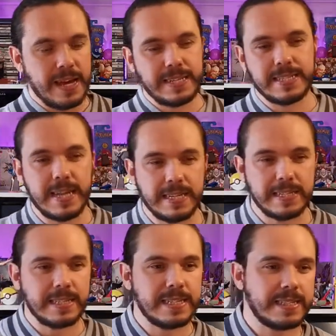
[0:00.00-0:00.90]
I
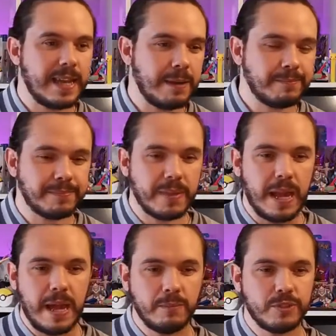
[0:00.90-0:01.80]
decided this time
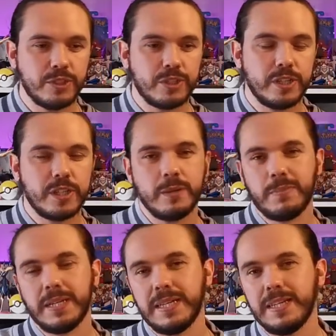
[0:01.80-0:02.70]
I'm just gonna
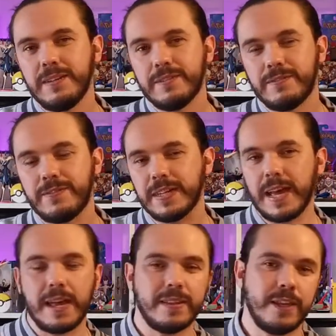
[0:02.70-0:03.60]
completely
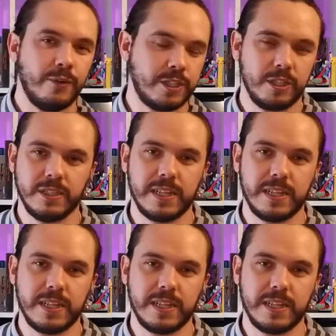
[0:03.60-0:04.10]
forget the original